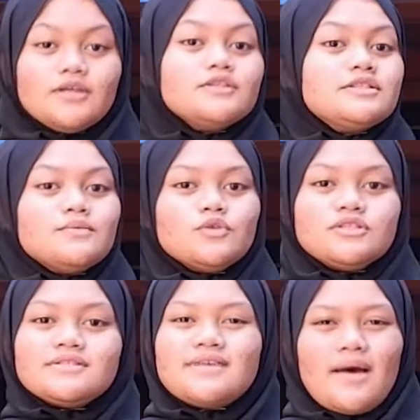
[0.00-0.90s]
Your dream
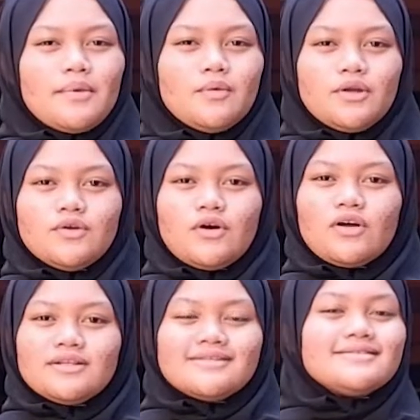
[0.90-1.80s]
won't just happen when you
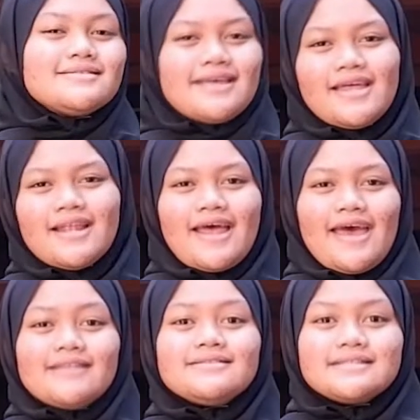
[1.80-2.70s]
only sit
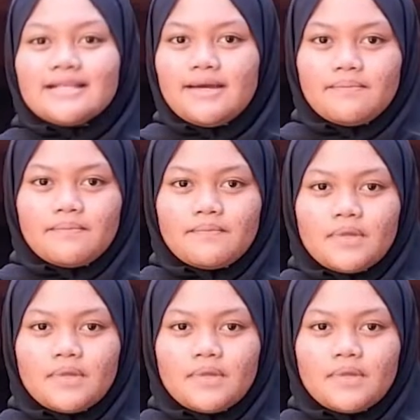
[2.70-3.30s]
and sleep.